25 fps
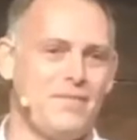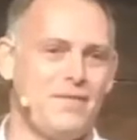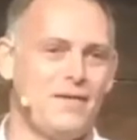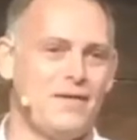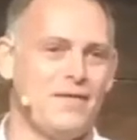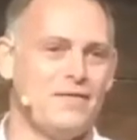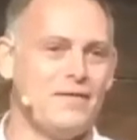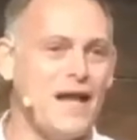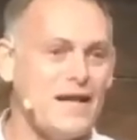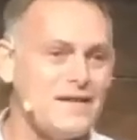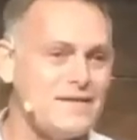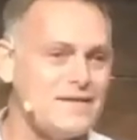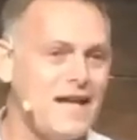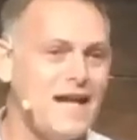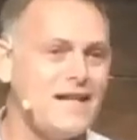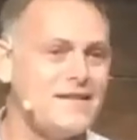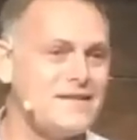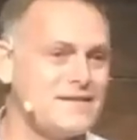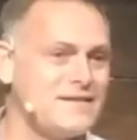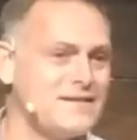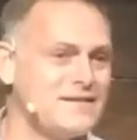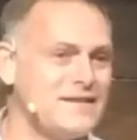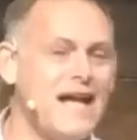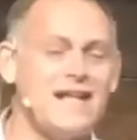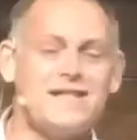
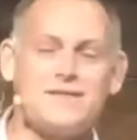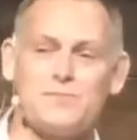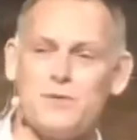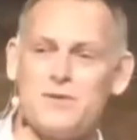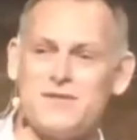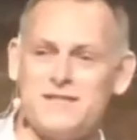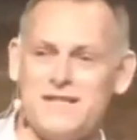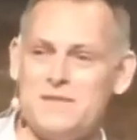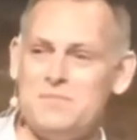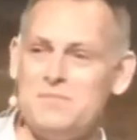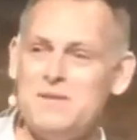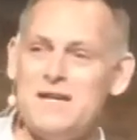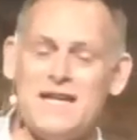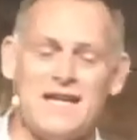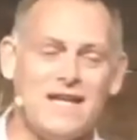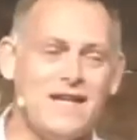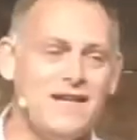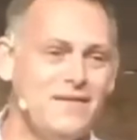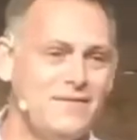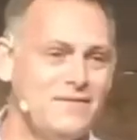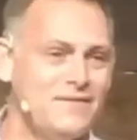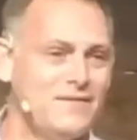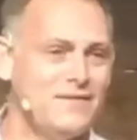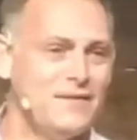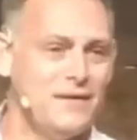That's what's in
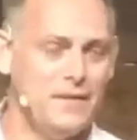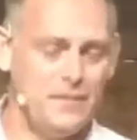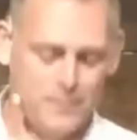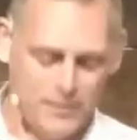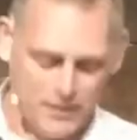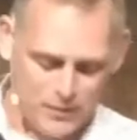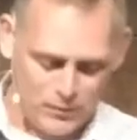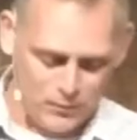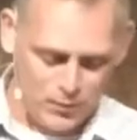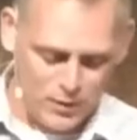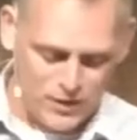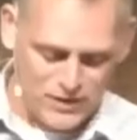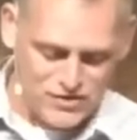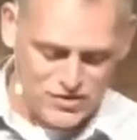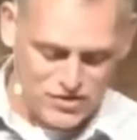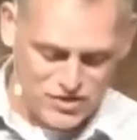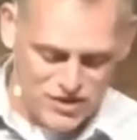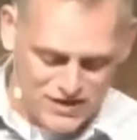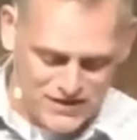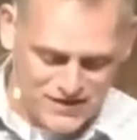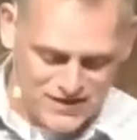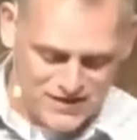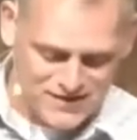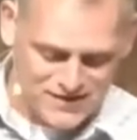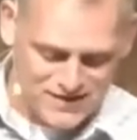me. But what does
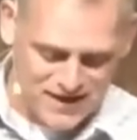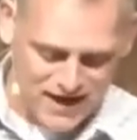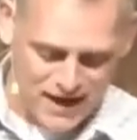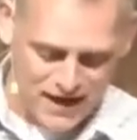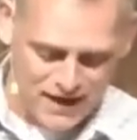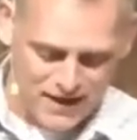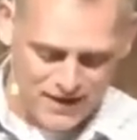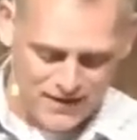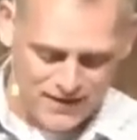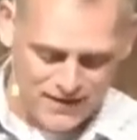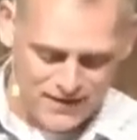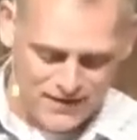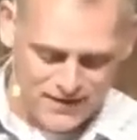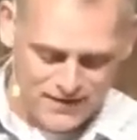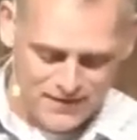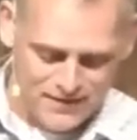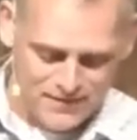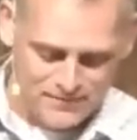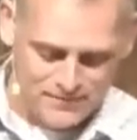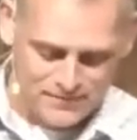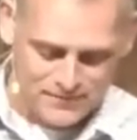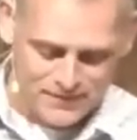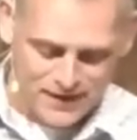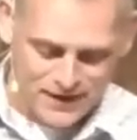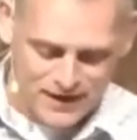Jesus say?
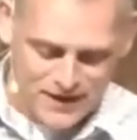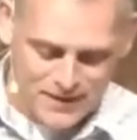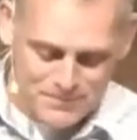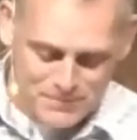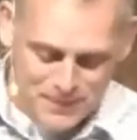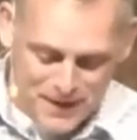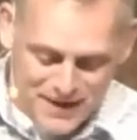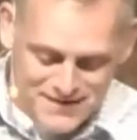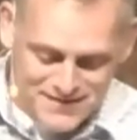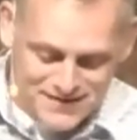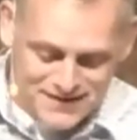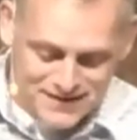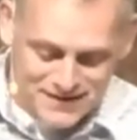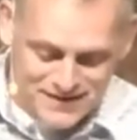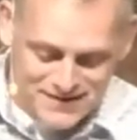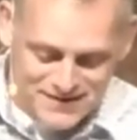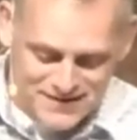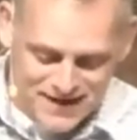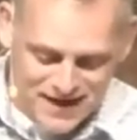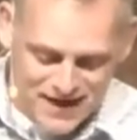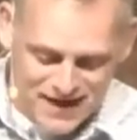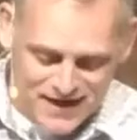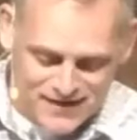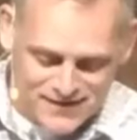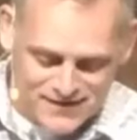He basically
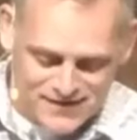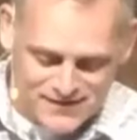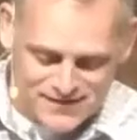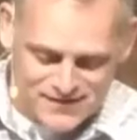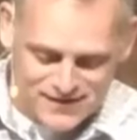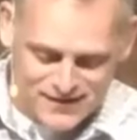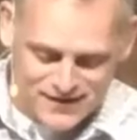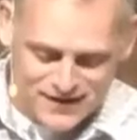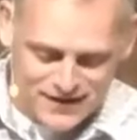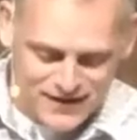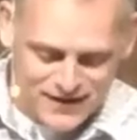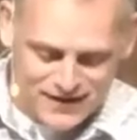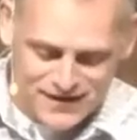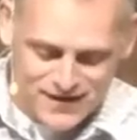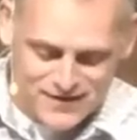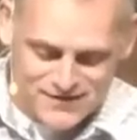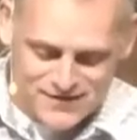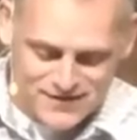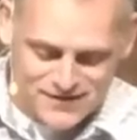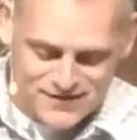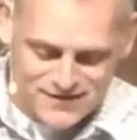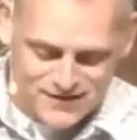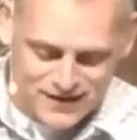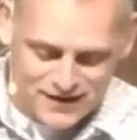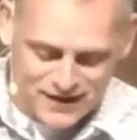says, he
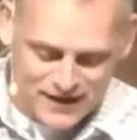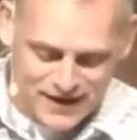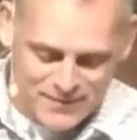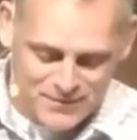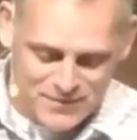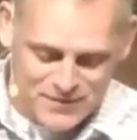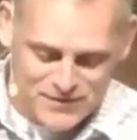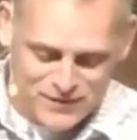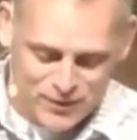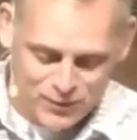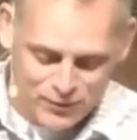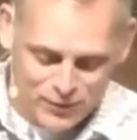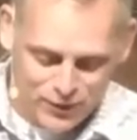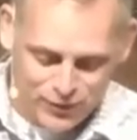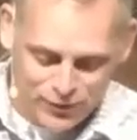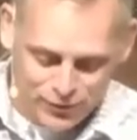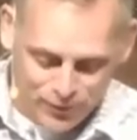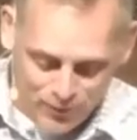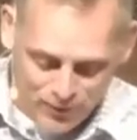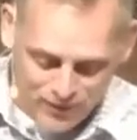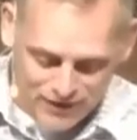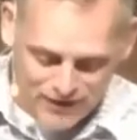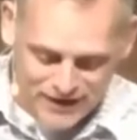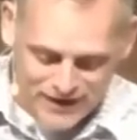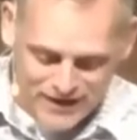doesn't claim his own
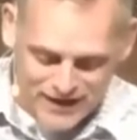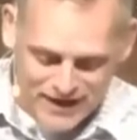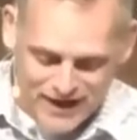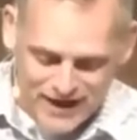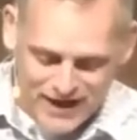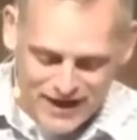authority.